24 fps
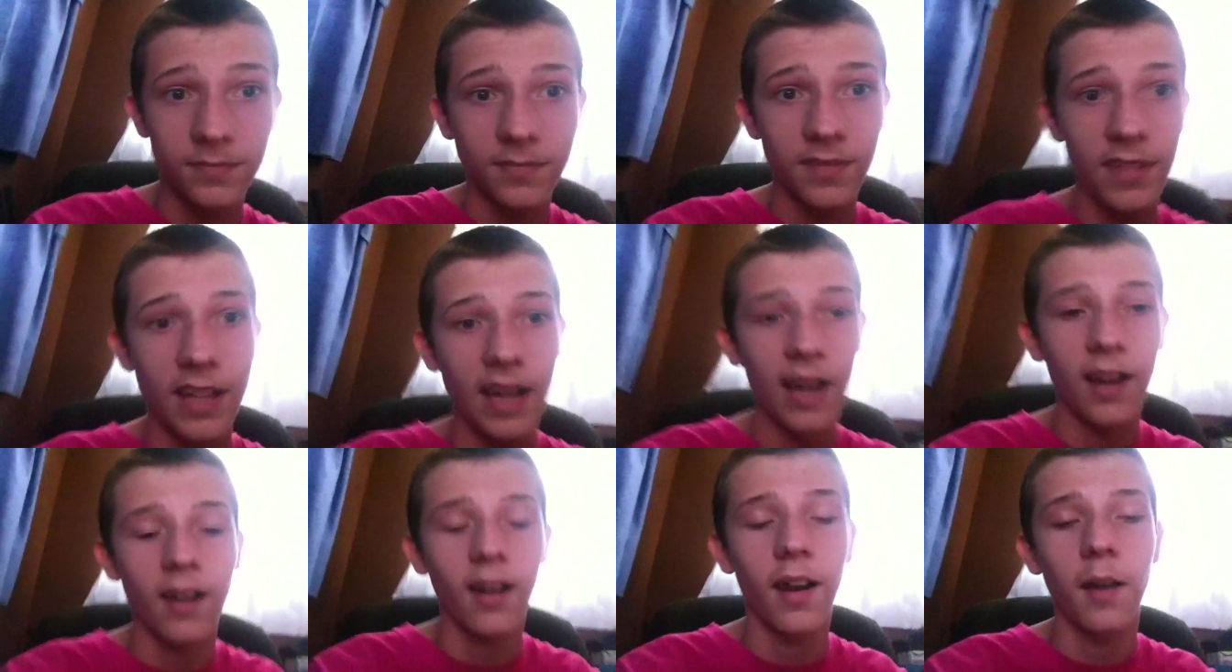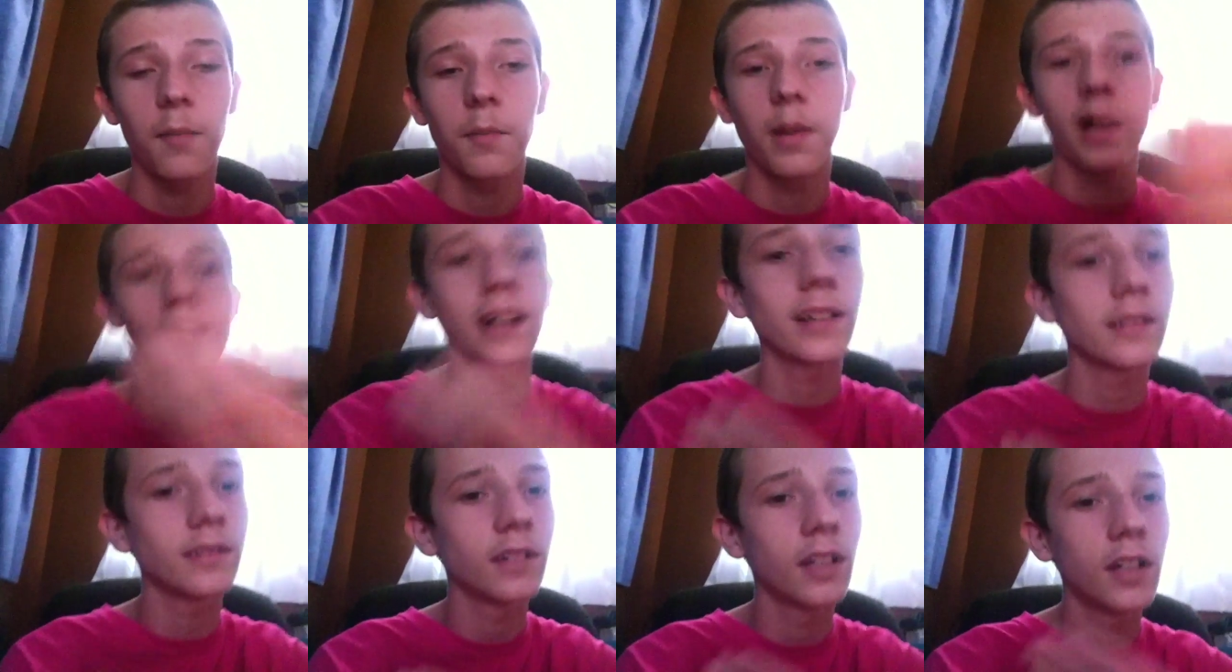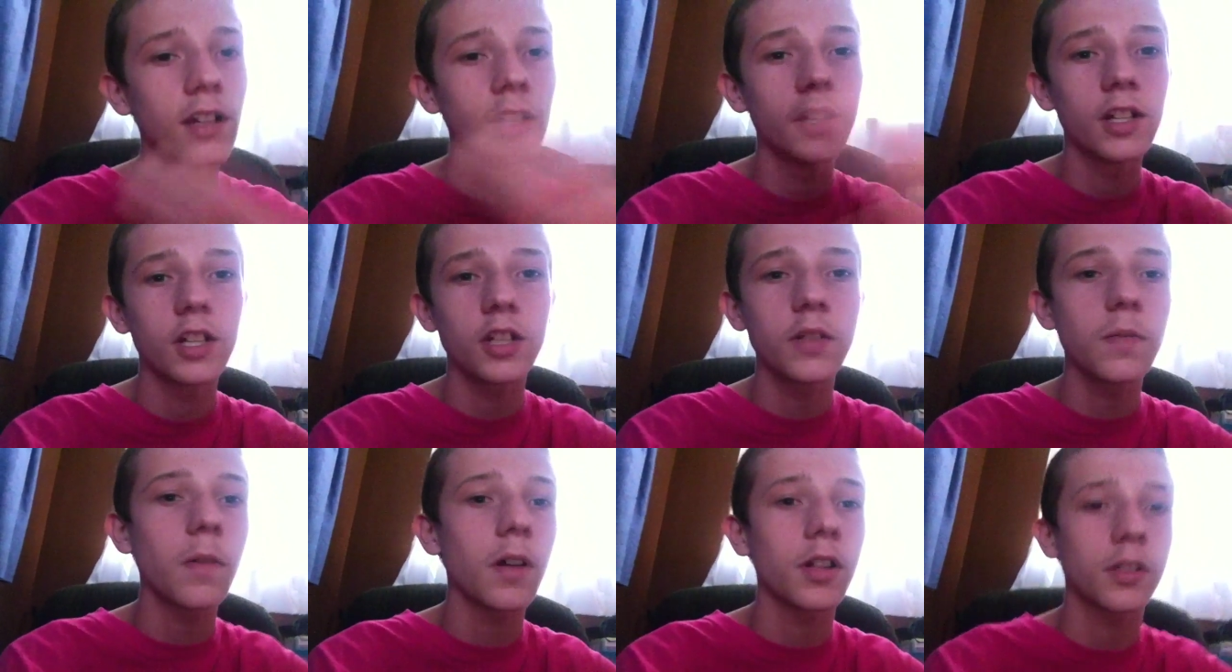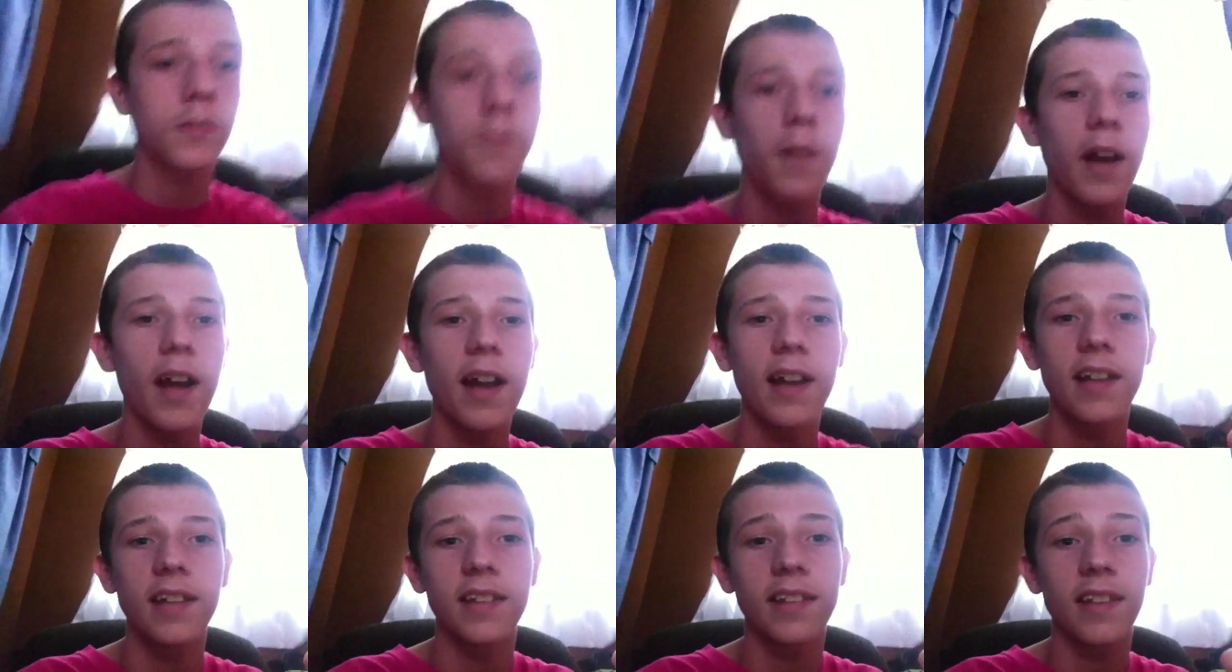Now, I'm not sponsored
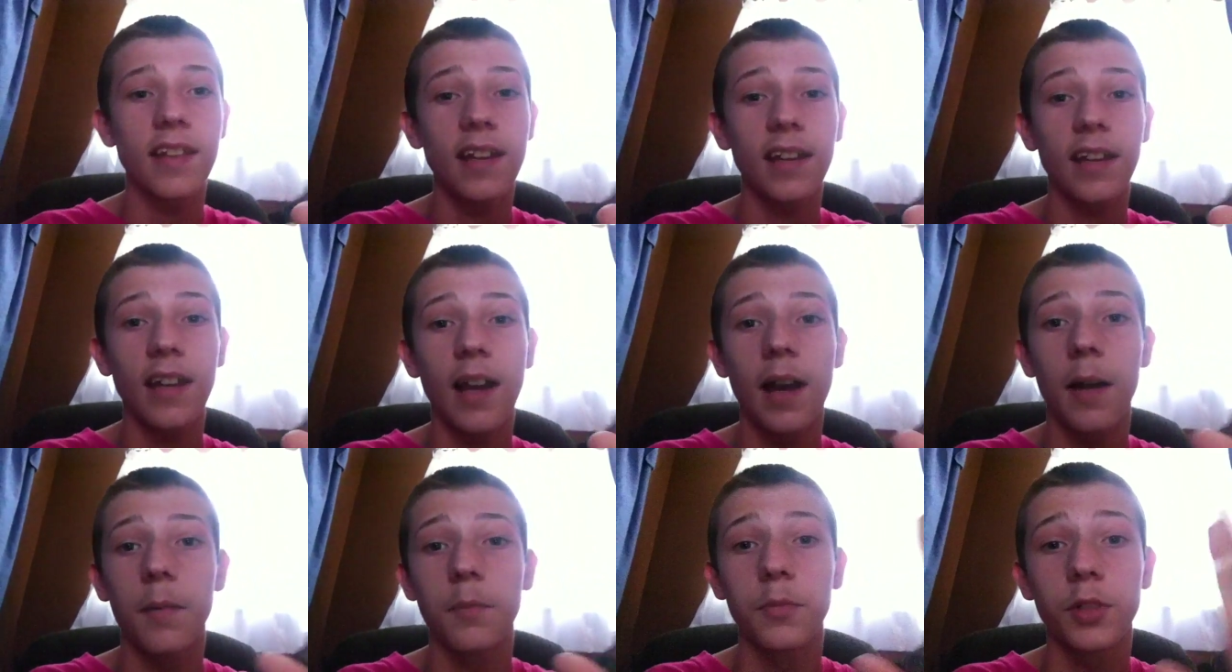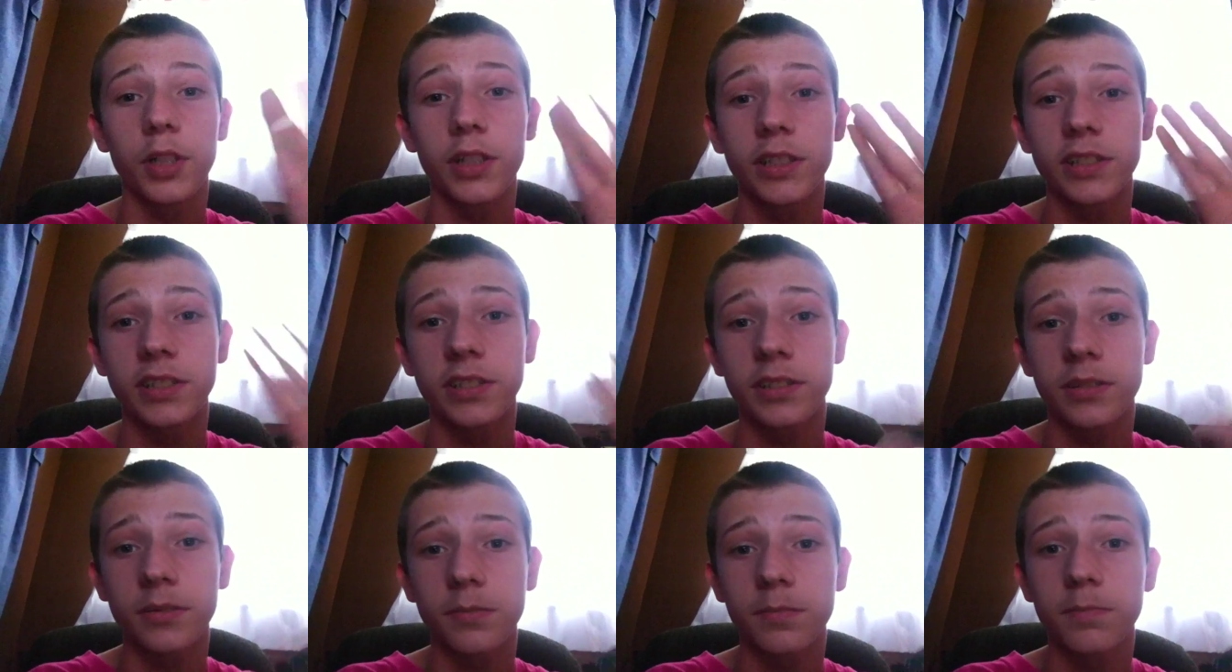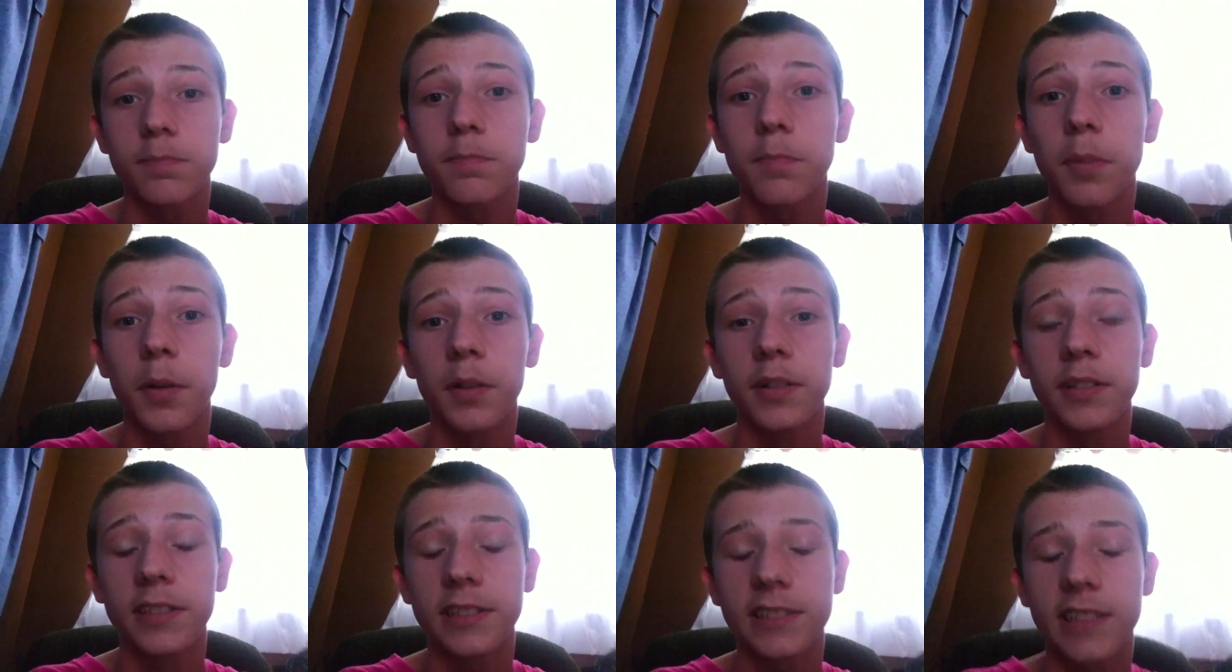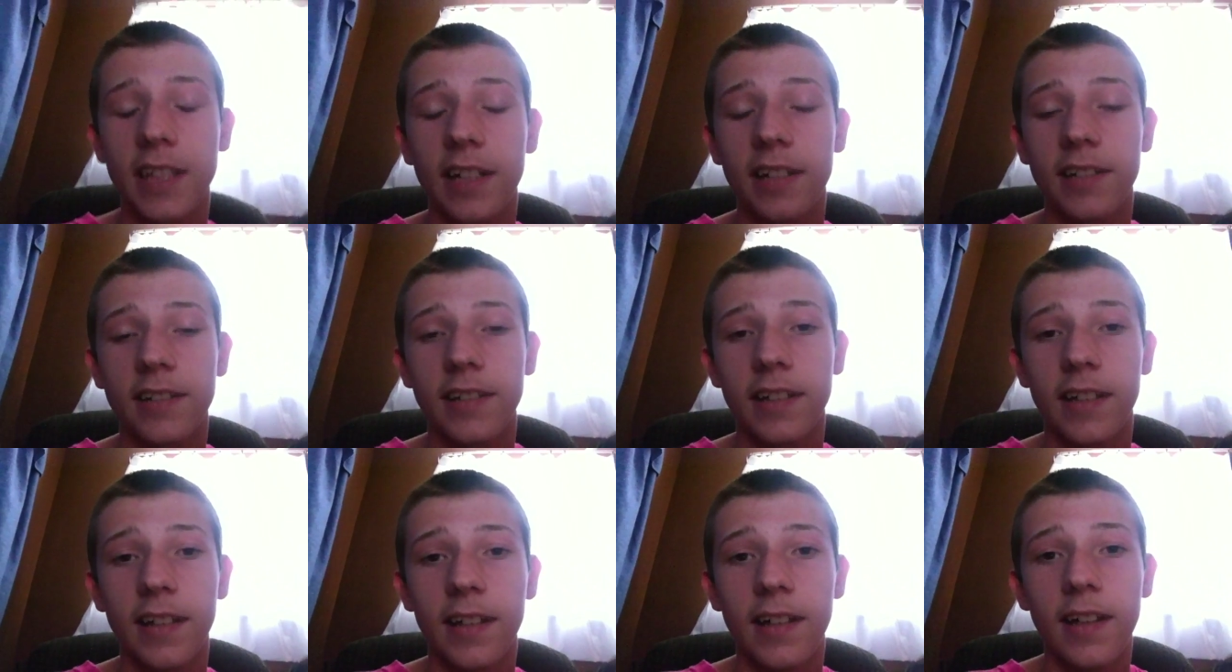by anything, I'm just putting this
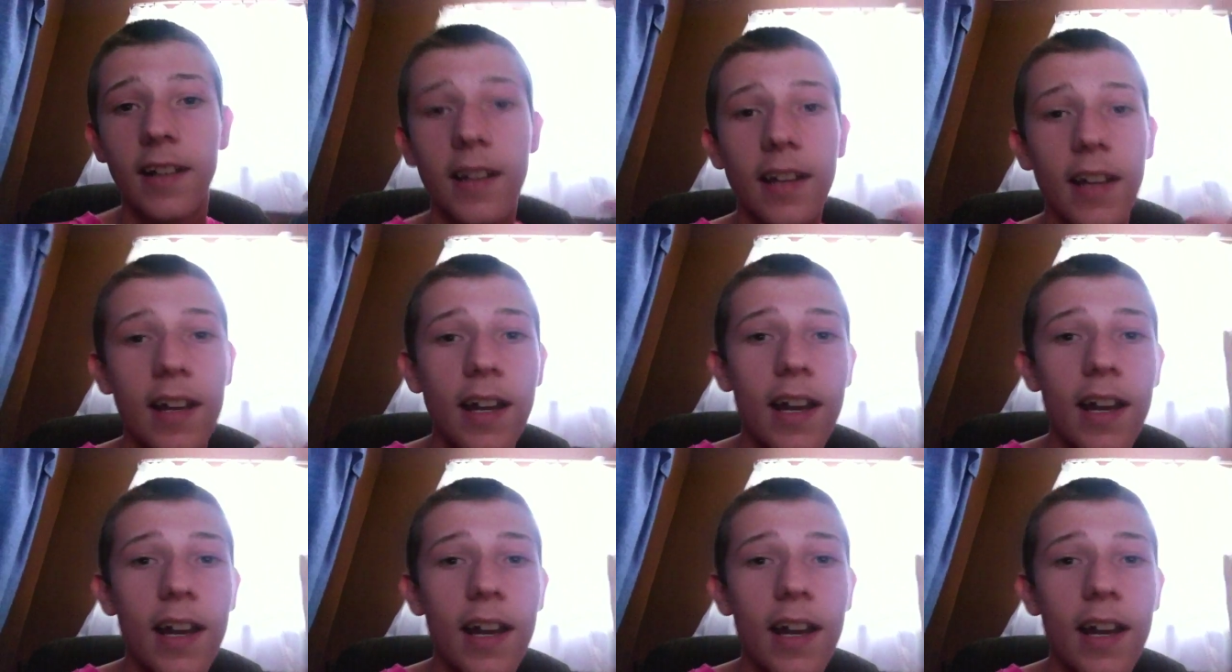out there.